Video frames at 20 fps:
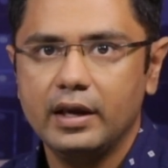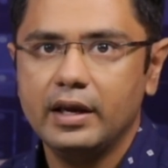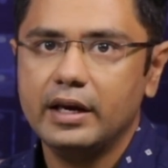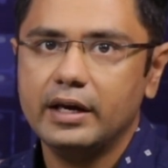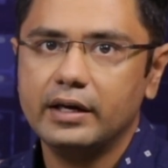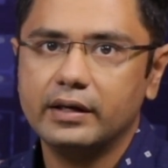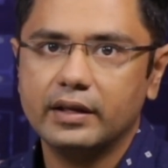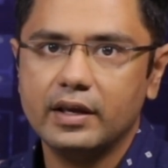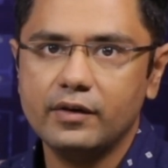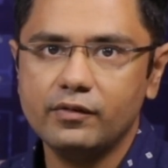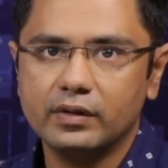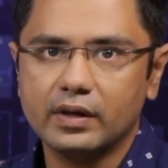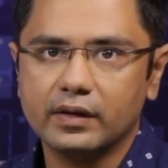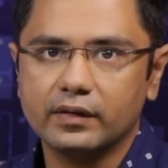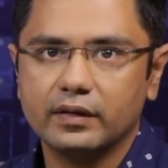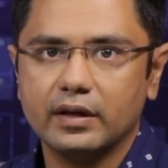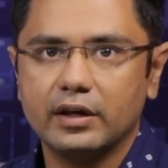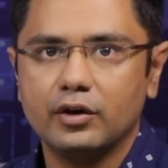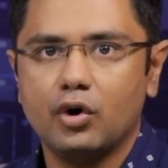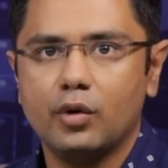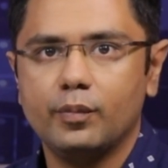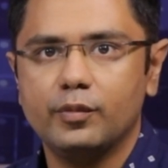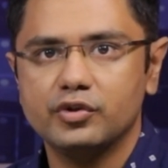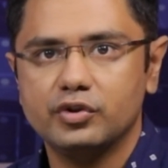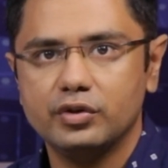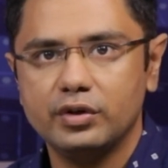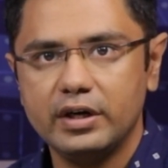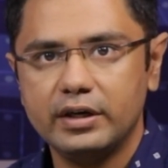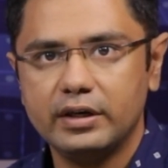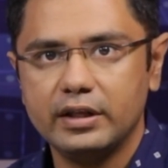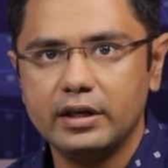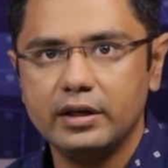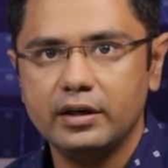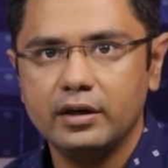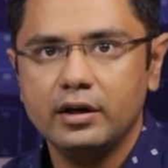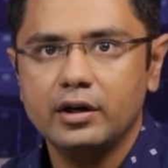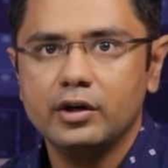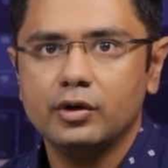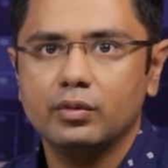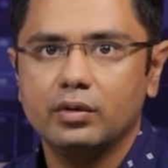It gives us an opportunity
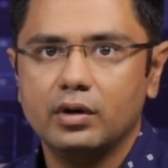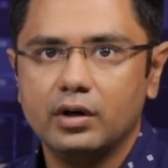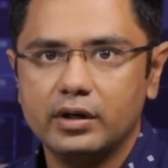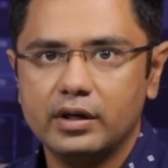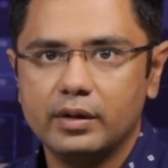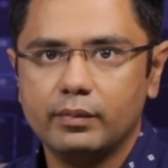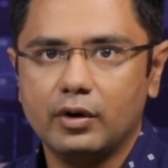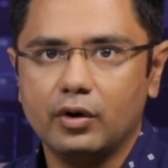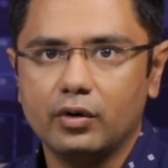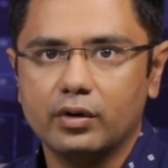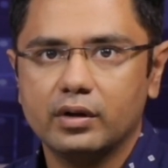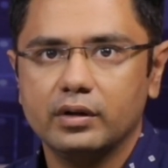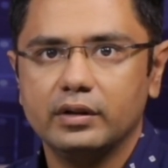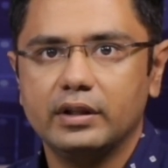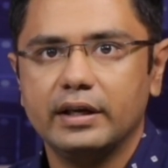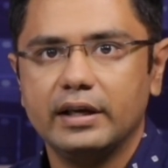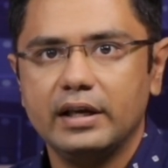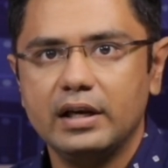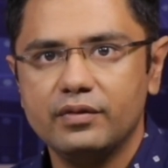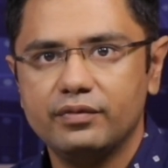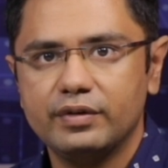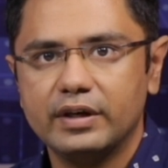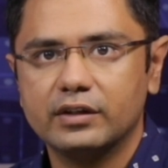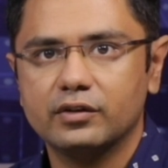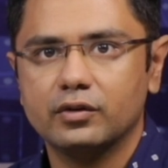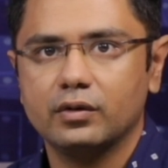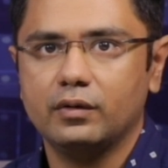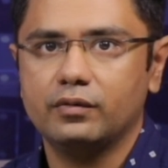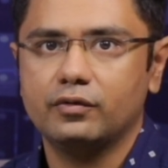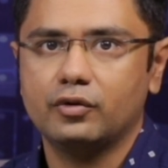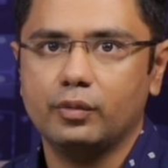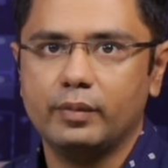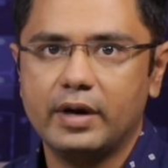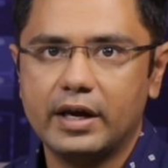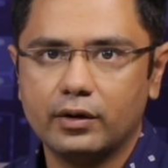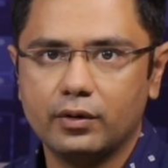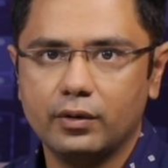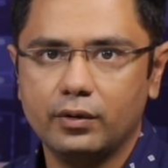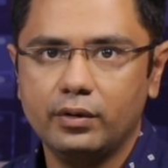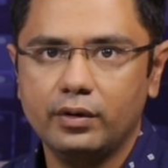to learn about the ill effects of
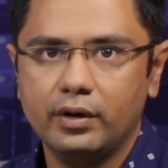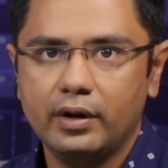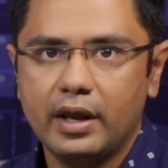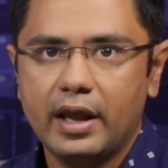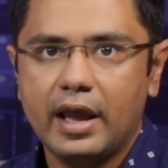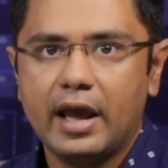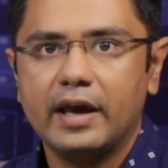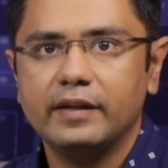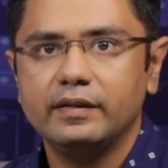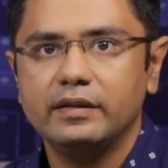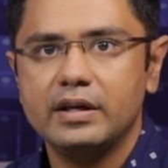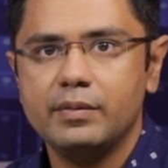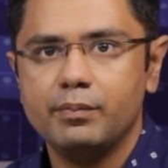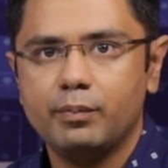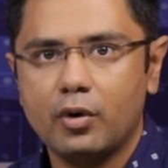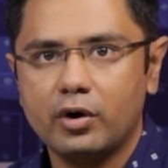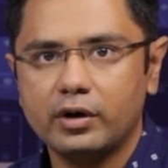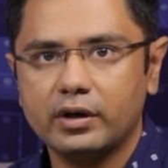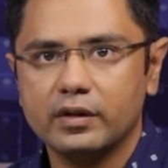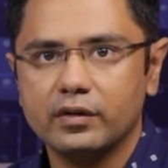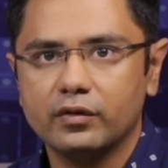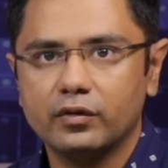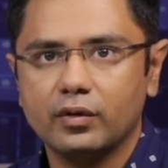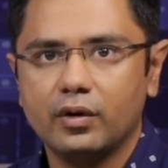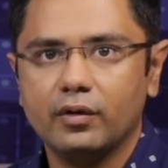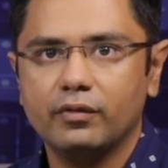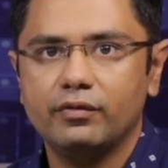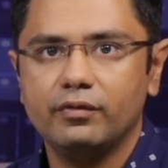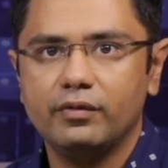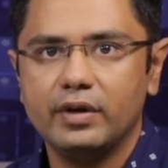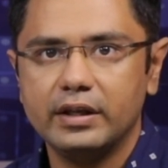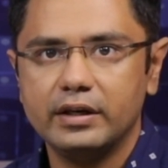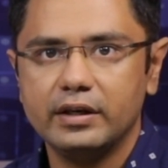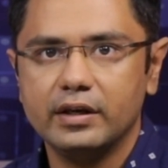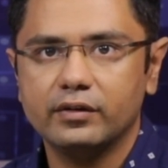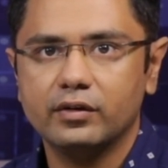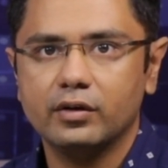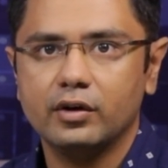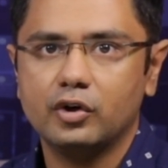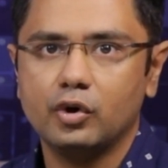tobacco and the importance of
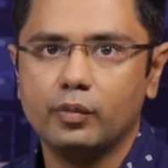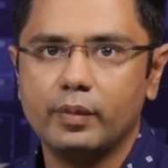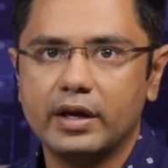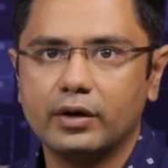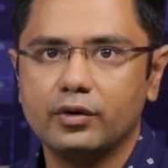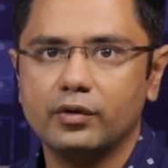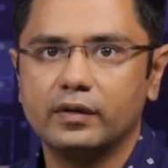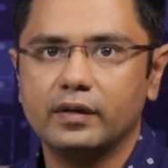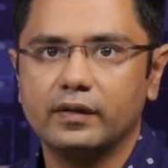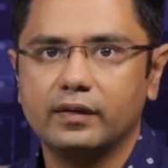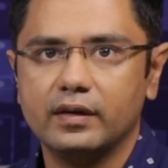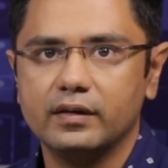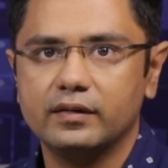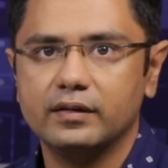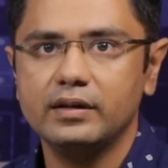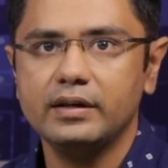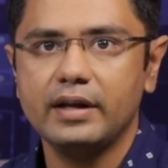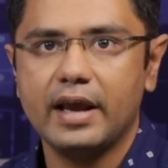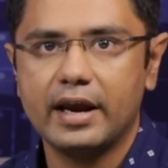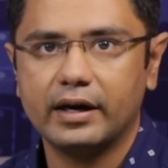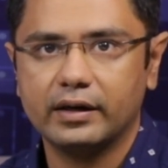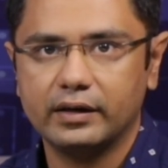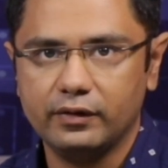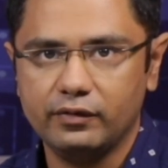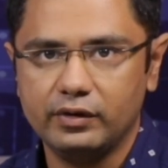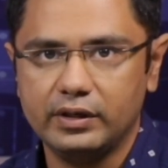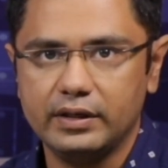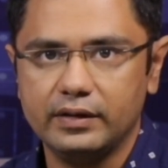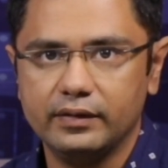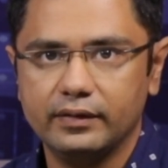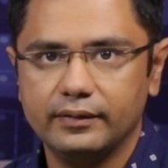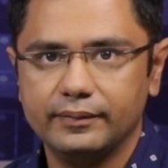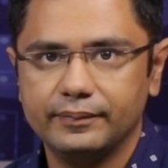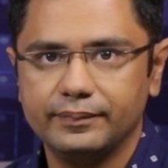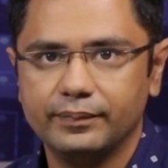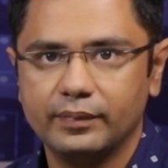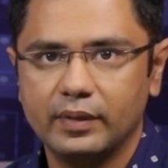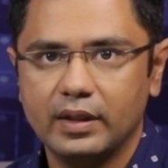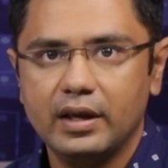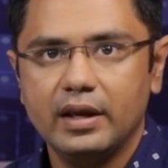various tobacco cessation activities.
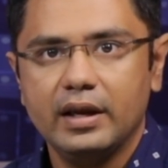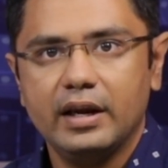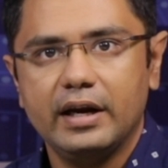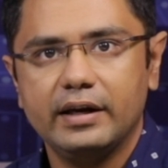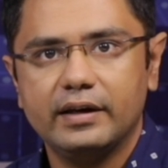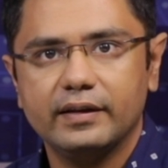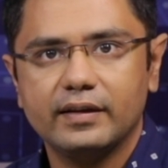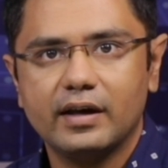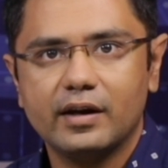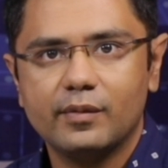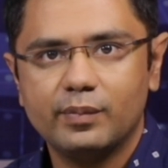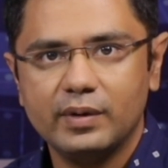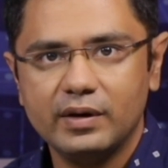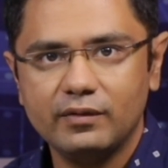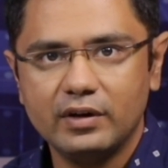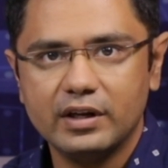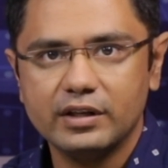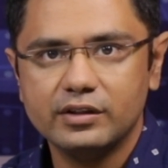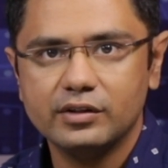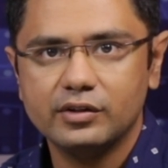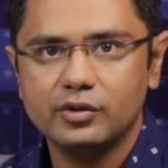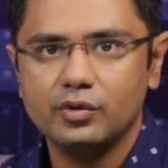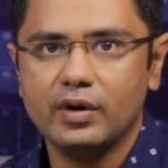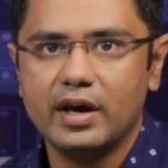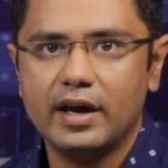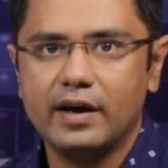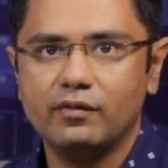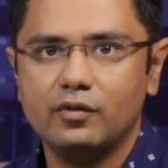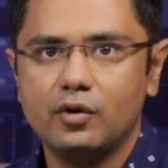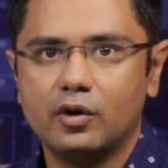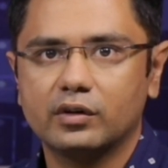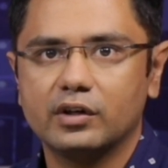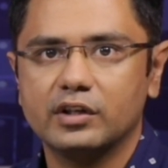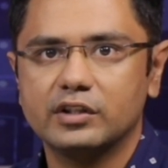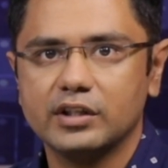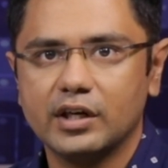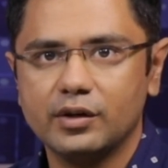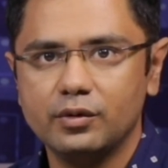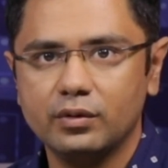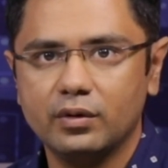It is our privilege to have Dr.
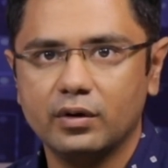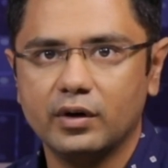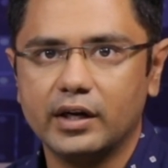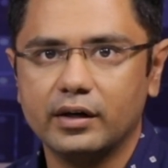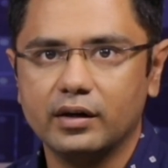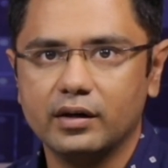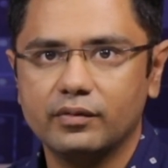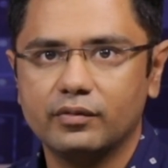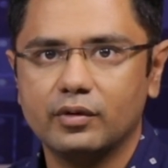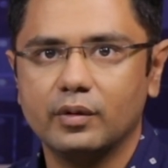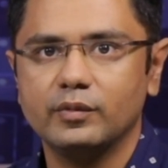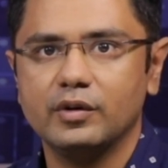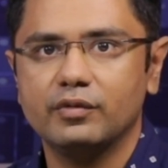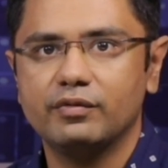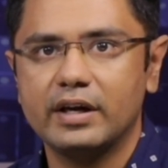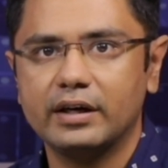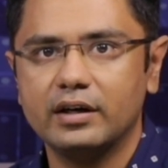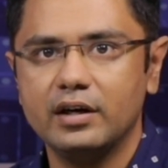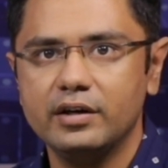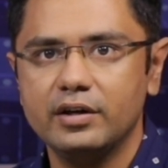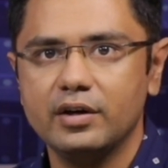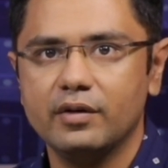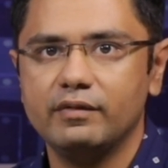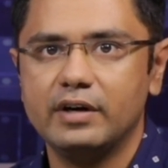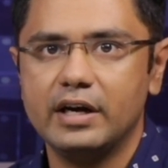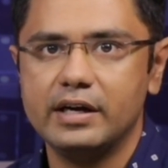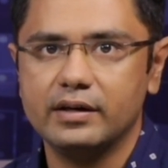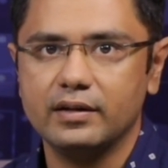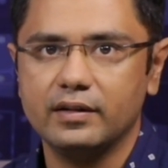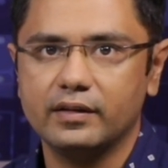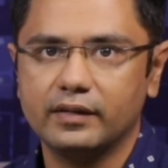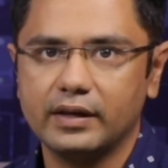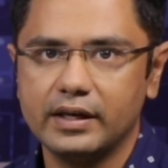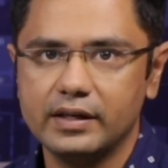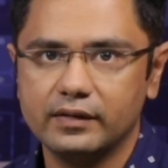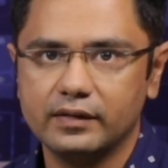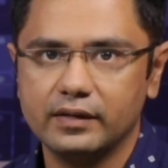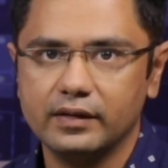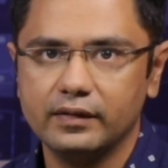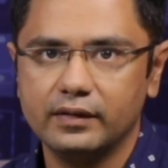Charu Khurana from the Faculty of Dental
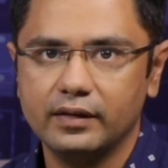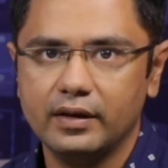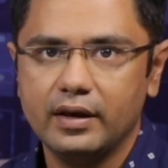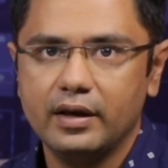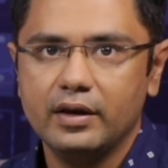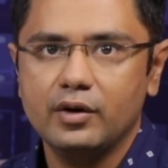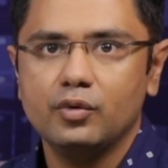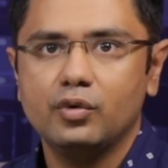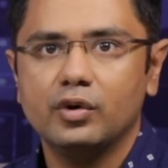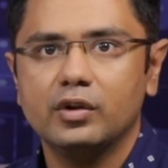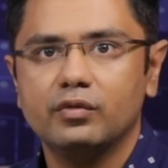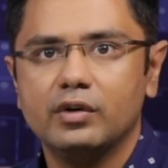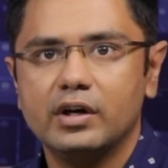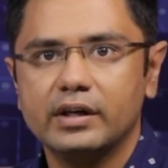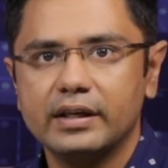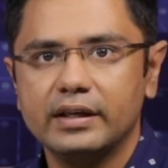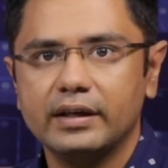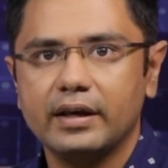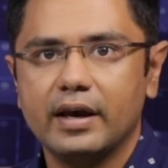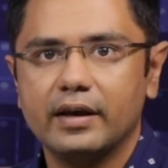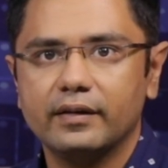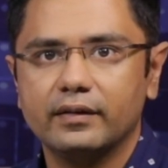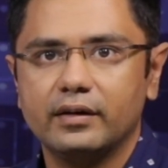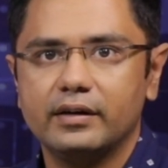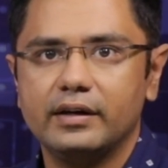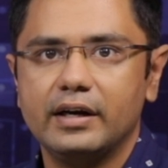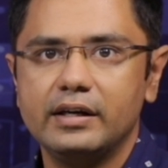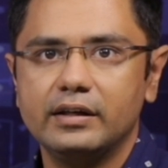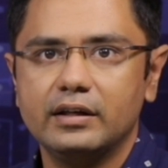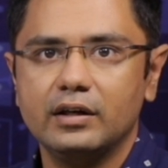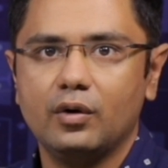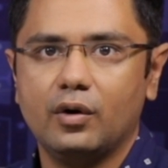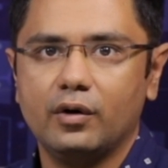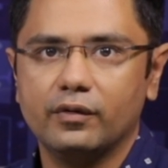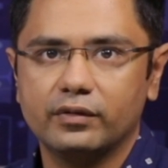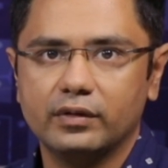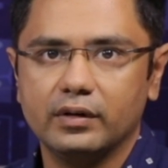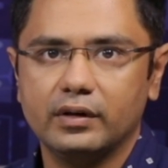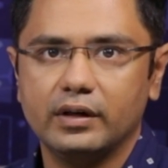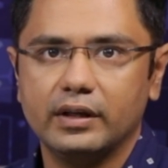Sciences, who is working as a dental
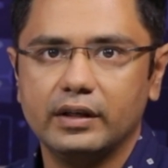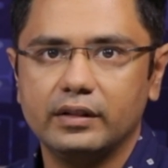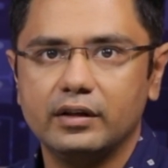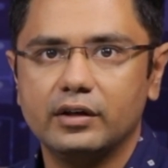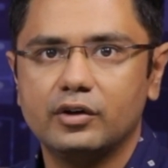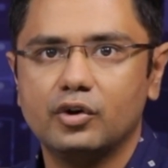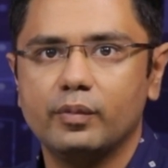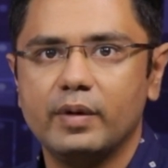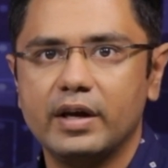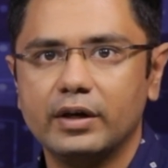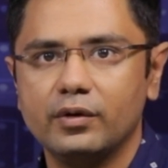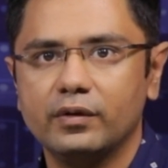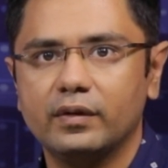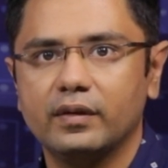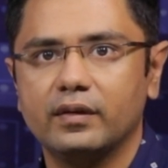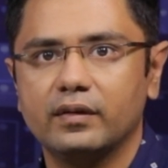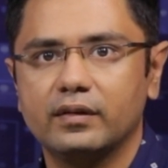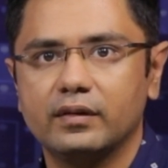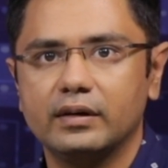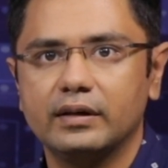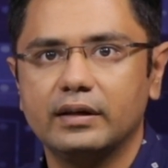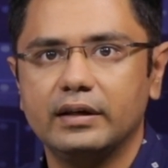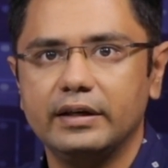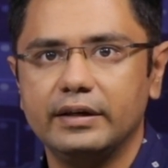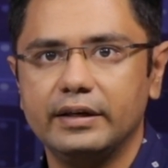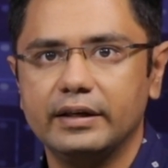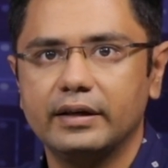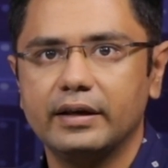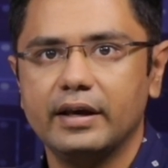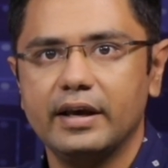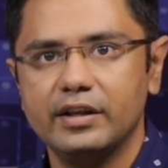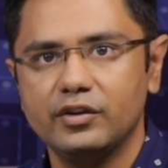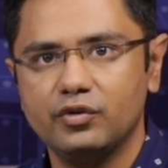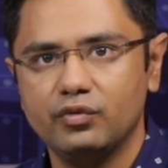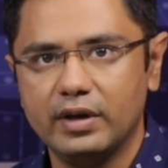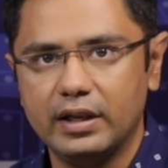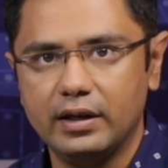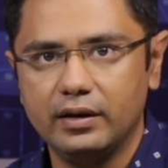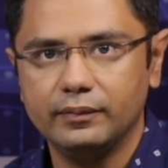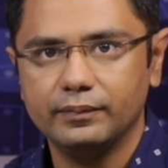officer in the tobacco cessation clinic as
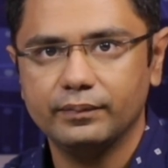well.